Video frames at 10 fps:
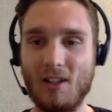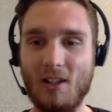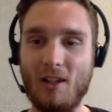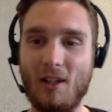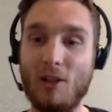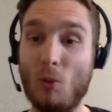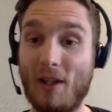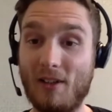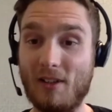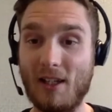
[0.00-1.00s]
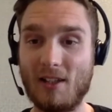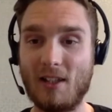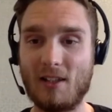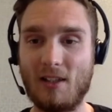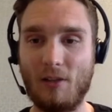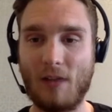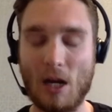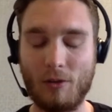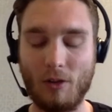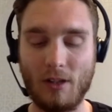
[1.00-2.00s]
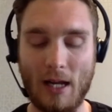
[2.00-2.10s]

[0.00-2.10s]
uh, are you willing to take 16,000?